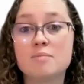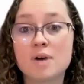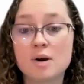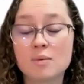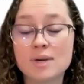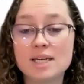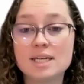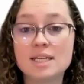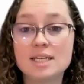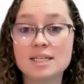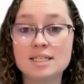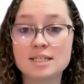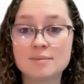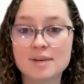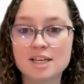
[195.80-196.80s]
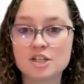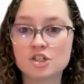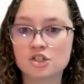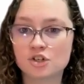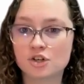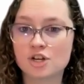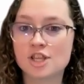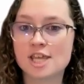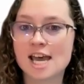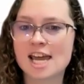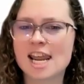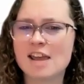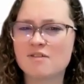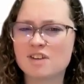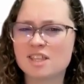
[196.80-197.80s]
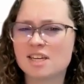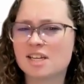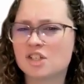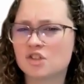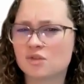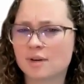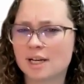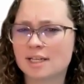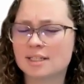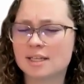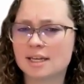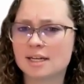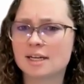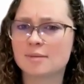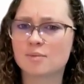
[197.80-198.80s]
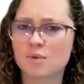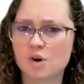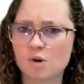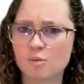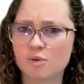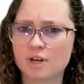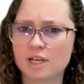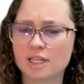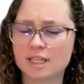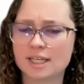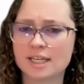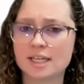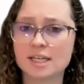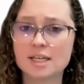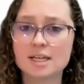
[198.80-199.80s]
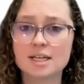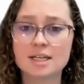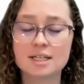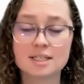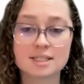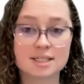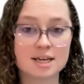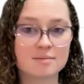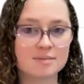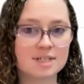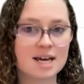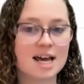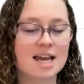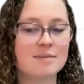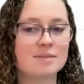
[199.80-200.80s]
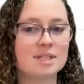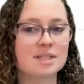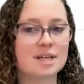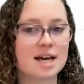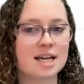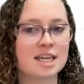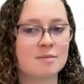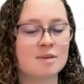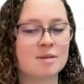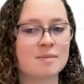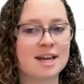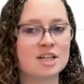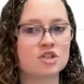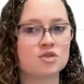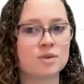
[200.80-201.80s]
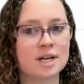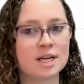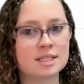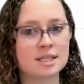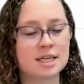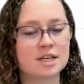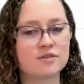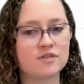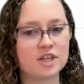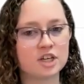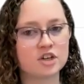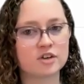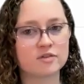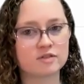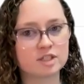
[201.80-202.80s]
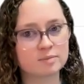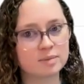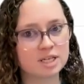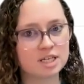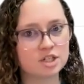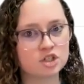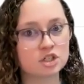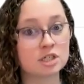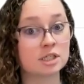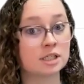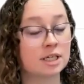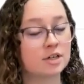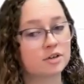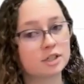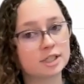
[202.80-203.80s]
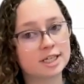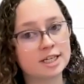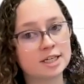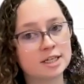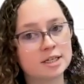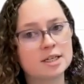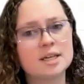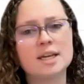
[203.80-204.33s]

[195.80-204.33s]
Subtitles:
but we need to make sure that everything is translated appropriately. Sometimes a document might translate a figure of speech literally,